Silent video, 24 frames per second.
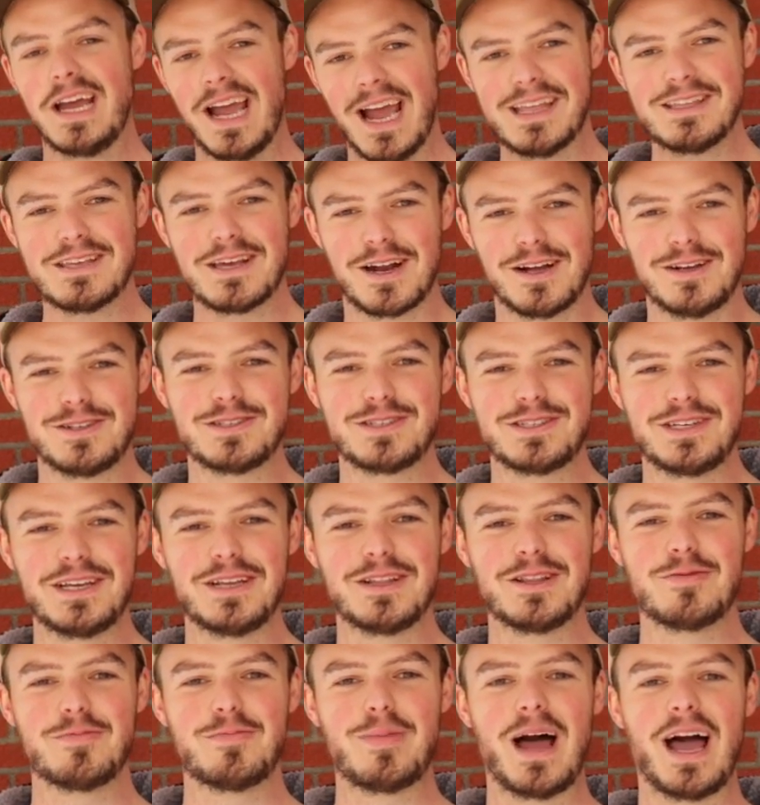and then I'll
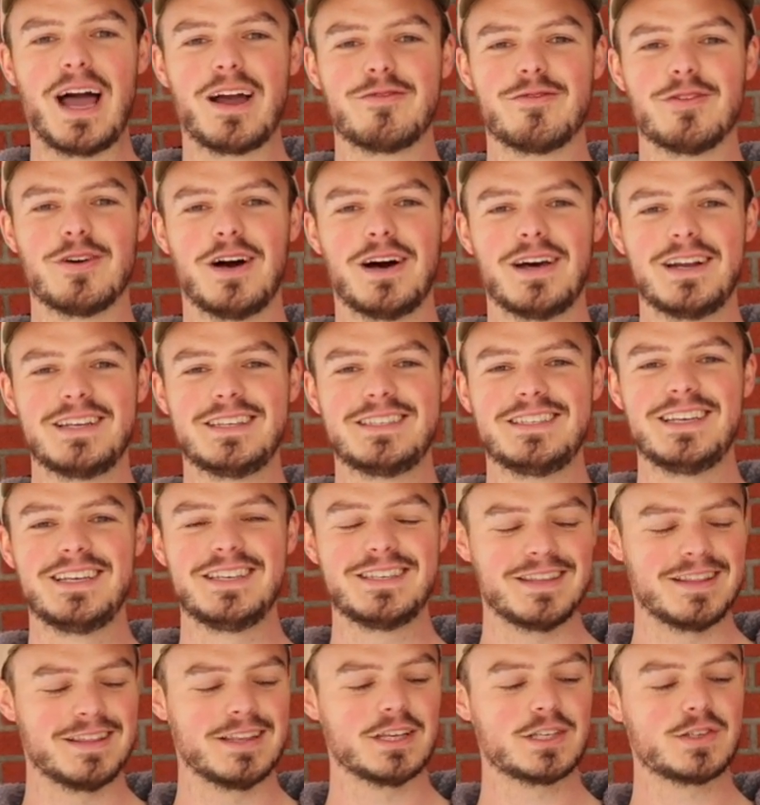steal it back for hunting
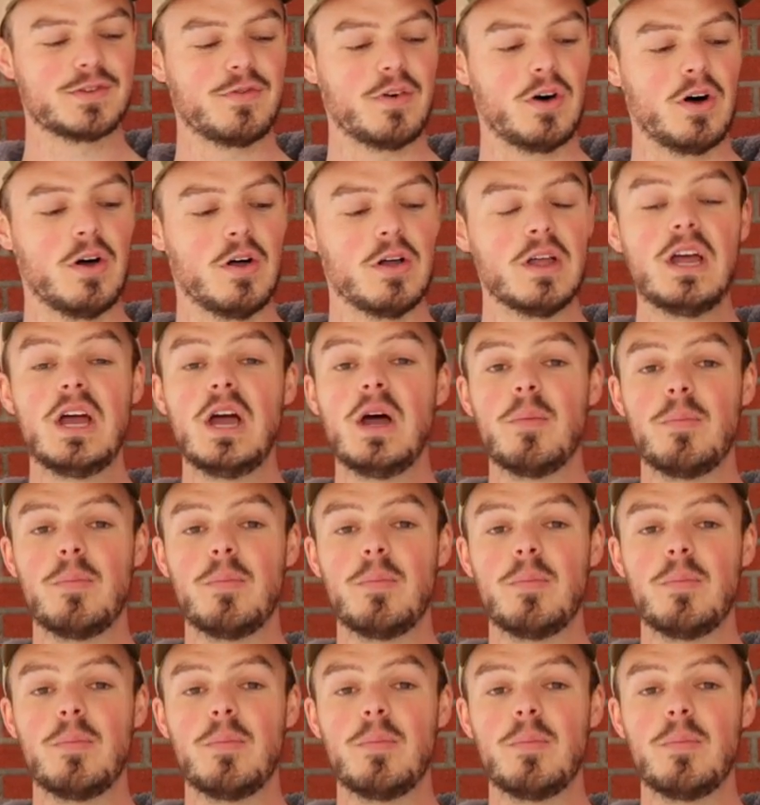season this fall.